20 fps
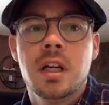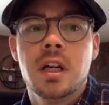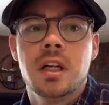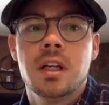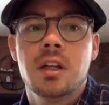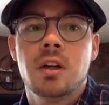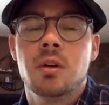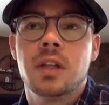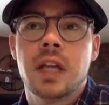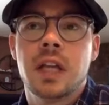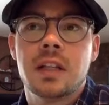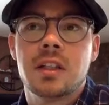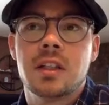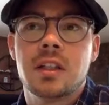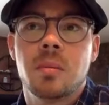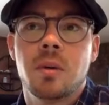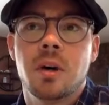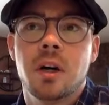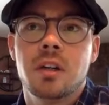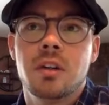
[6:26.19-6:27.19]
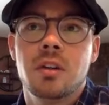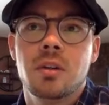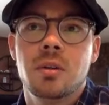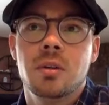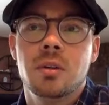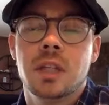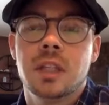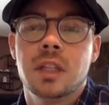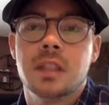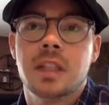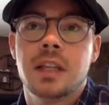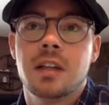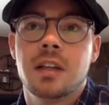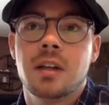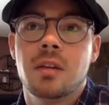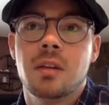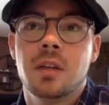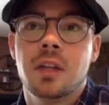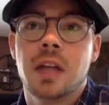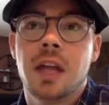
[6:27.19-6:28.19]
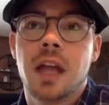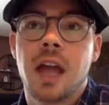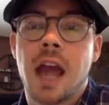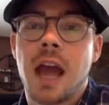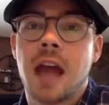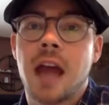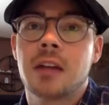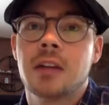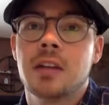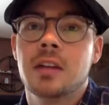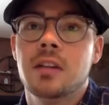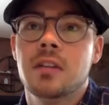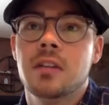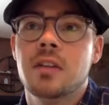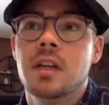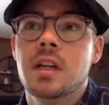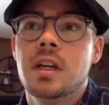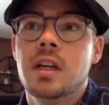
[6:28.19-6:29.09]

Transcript: You take someone who, let's say they're really active,